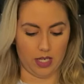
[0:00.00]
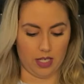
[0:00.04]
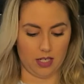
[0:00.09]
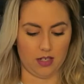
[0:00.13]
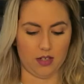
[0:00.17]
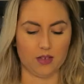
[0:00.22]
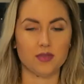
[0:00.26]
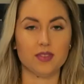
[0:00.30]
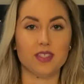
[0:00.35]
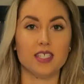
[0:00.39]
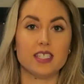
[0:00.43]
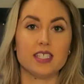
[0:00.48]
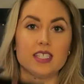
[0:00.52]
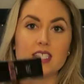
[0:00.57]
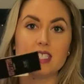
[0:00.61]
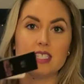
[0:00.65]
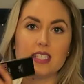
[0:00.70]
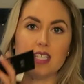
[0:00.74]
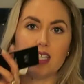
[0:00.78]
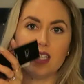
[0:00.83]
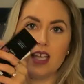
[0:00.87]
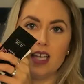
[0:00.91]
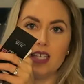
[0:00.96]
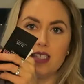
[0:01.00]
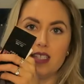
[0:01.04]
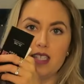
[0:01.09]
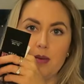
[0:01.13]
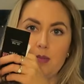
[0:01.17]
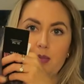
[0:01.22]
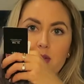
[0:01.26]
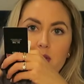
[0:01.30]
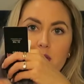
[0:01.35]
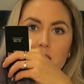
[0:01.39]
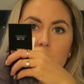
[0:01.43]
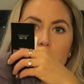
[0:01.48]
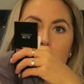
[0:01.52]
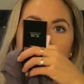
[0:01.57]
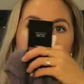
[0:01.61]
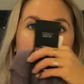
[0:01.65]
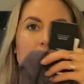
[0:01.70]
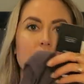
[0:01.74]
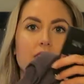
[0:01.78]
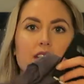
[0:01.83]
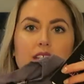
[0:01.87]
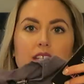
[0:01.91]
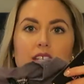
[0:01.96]
wait, no. This is the Led Zeppelin
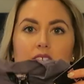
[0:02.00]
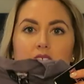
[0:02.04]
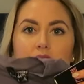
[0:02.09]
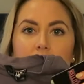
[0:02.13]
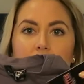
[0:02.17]
one.